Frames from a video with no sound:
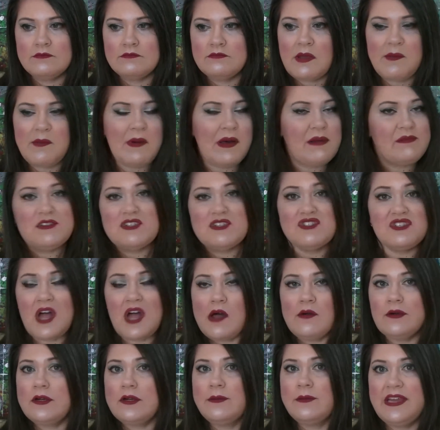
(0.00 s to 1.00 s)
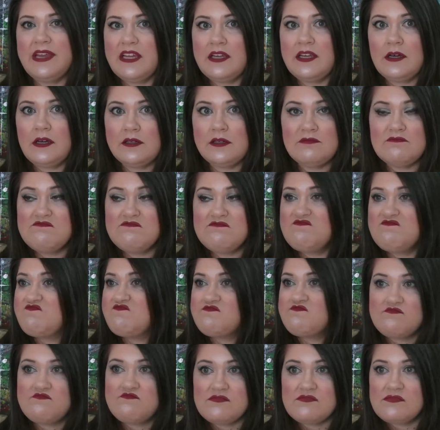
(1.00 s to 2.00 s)
My mom does not wear makeup.
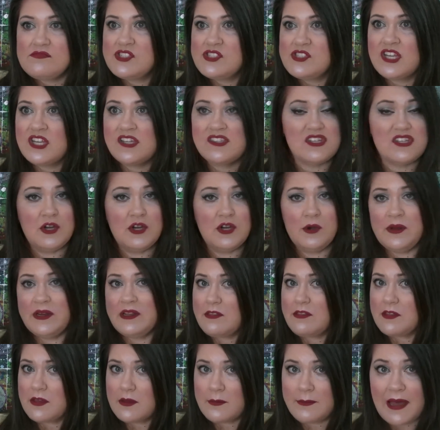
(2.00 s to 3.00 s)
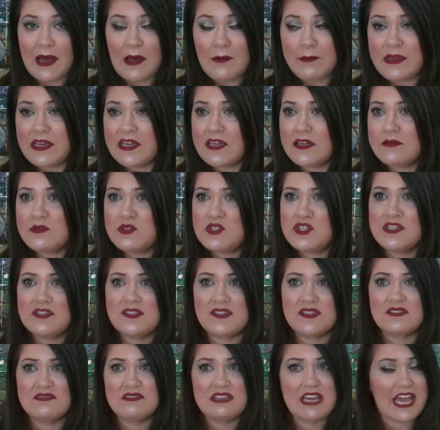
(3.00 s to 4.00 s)
She doesn't know anything about makeup. She
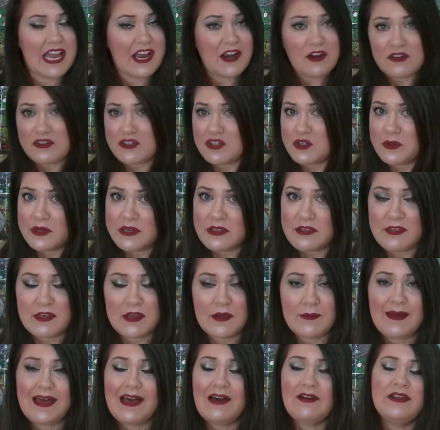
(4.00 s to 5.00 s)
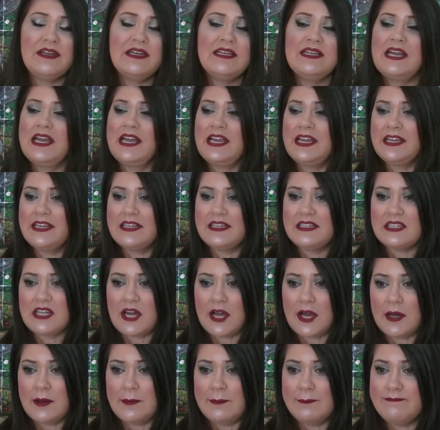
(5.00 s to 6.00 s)
doesn't care to know anything about it, and
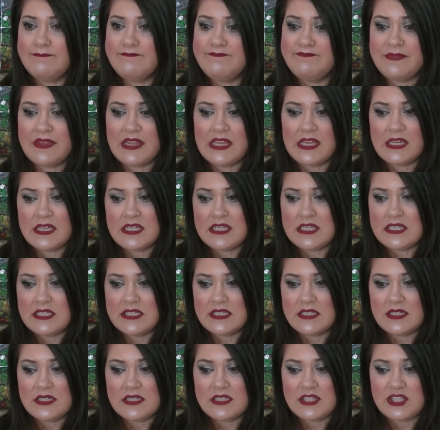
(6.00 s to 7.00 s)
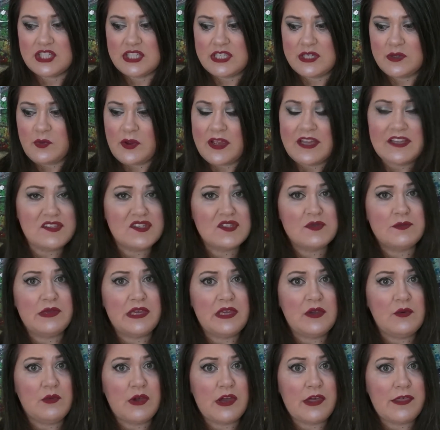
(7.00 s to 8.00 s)
she raised
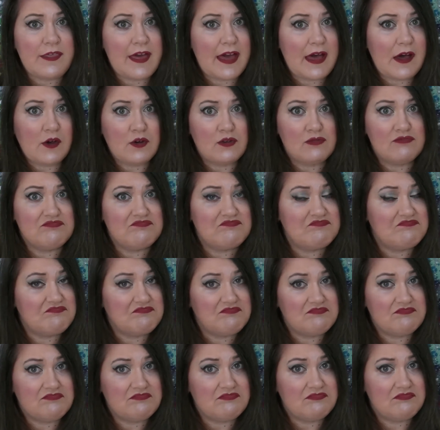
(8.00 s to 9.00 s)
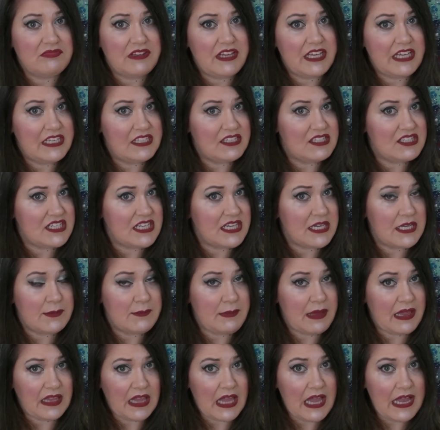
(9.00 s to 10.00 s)
me without it in
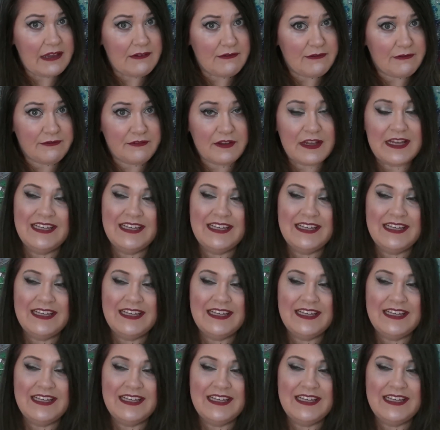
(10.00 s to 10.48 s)
my life.